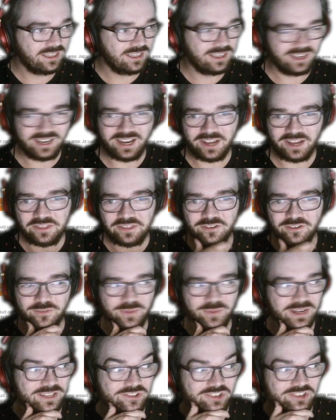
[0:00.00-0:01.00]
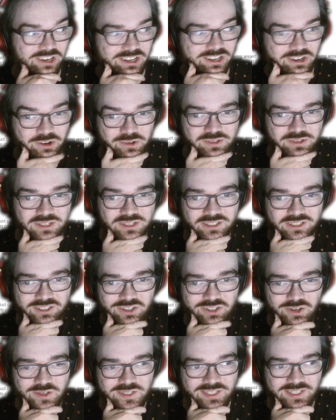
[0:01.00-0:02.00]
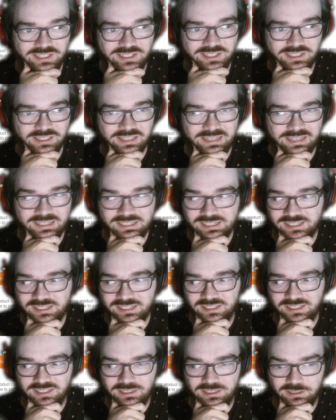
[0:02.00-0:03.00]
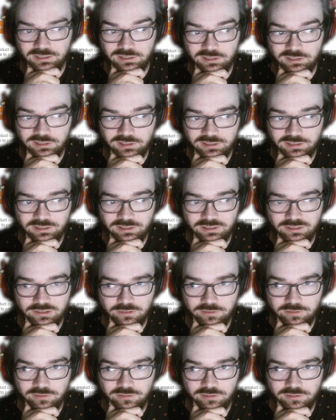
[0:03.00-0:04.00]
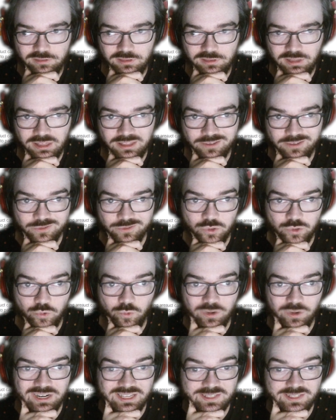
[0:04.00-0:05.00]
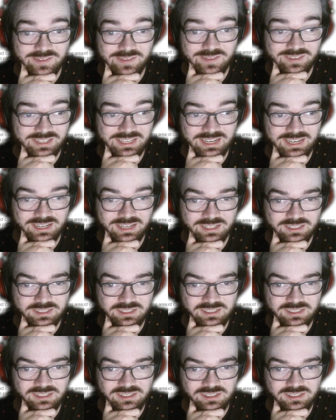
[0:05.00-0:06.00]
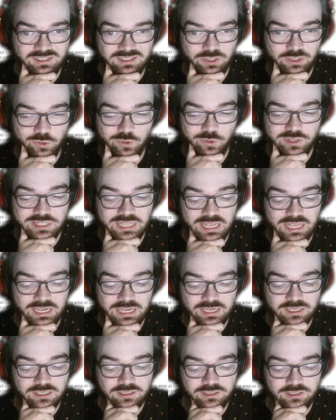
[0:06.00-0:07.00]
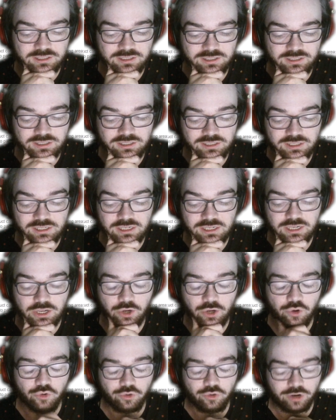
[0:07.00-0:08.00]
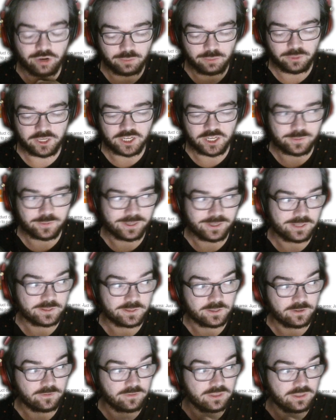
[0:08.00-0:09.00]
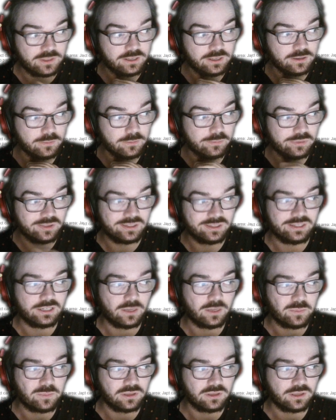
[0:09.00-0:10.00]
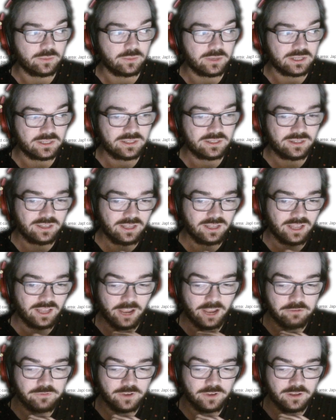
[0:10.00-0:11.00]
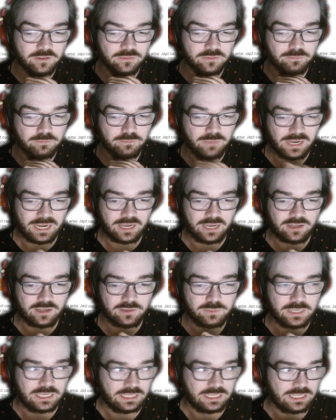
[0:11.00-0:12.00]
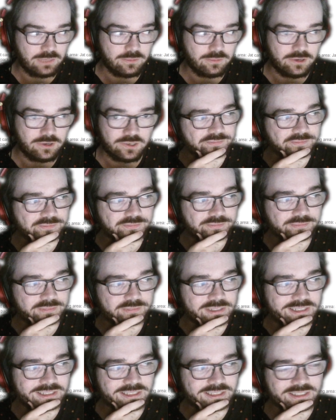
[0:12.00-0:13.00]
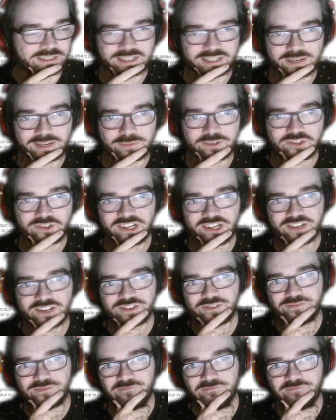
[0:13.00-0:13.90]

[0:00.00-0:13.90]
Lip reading: I thought my John Alter costing like, I think it was 27k, was like incredibly expensive, the complete upper limit. I felt bad paying that much. Times are changing.